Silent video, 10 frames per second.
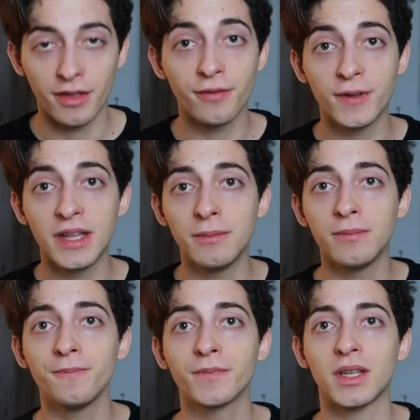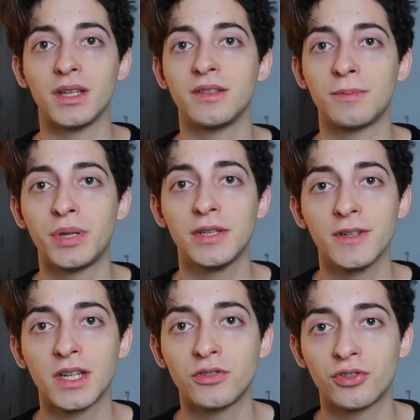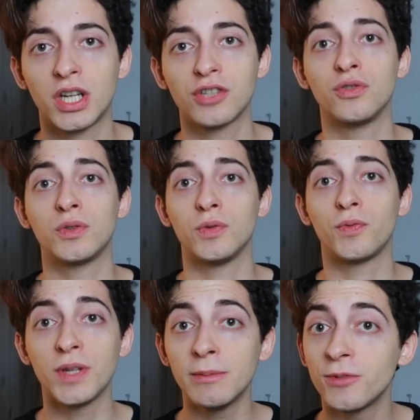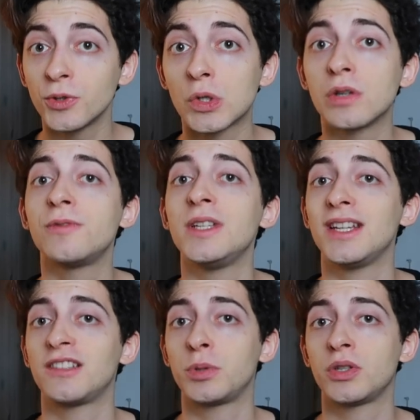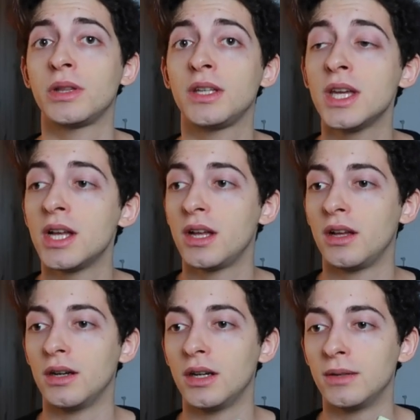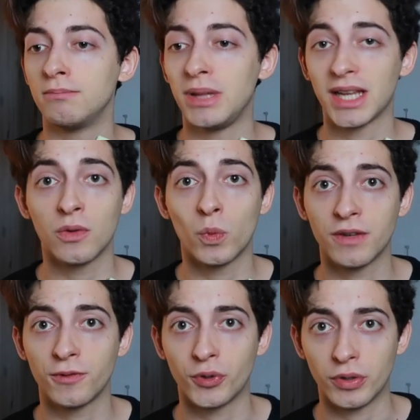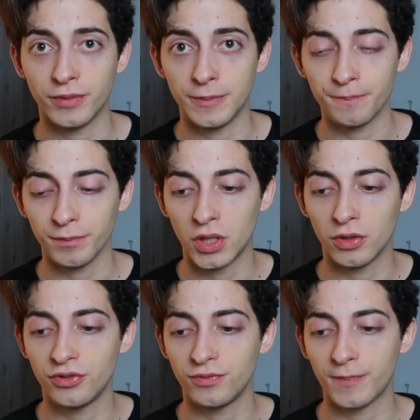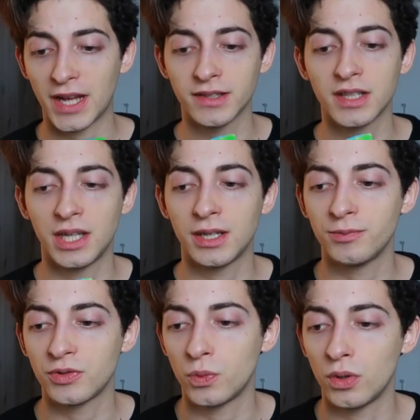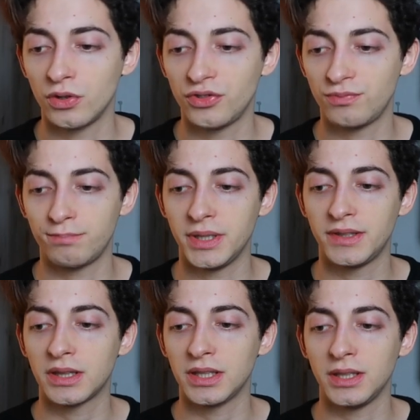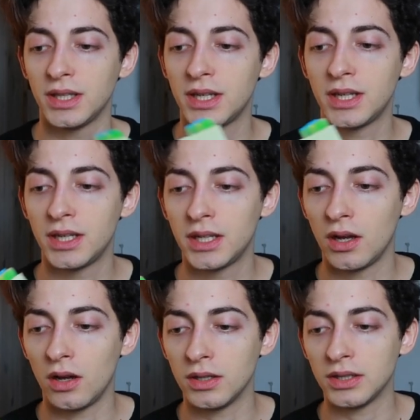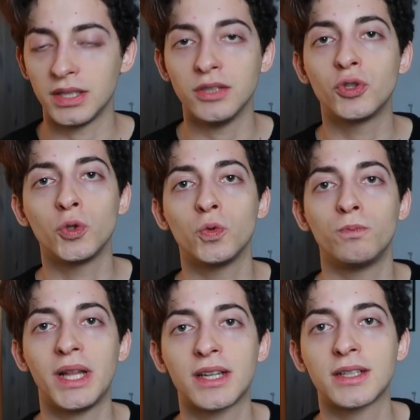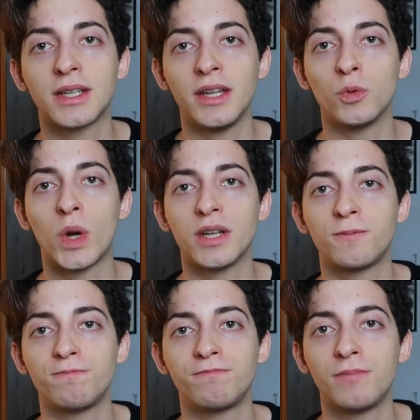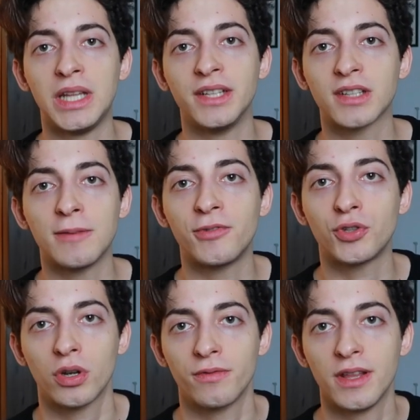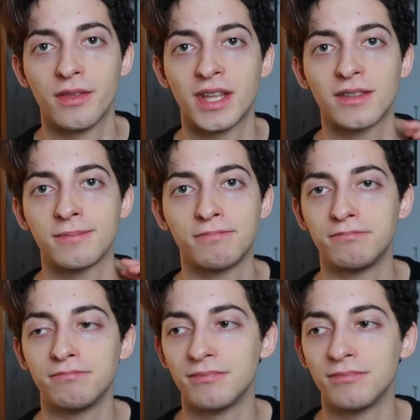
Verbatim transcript: the film is a perfect introduction to film photography, especially um, black and white photography, because Ansel Adams was basically into black and white landscape photography. That's